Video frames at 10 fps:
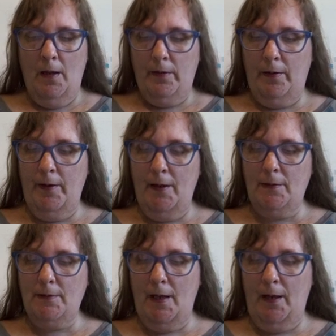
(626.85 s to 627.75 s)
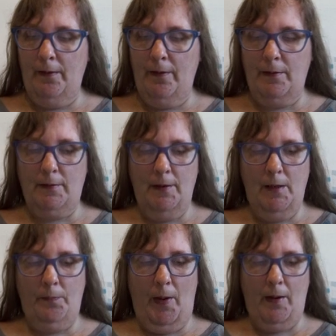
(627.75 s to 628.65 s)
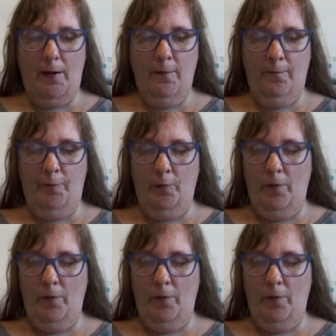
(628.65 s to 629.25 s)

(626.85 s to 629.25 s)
The next day they sneaked back in through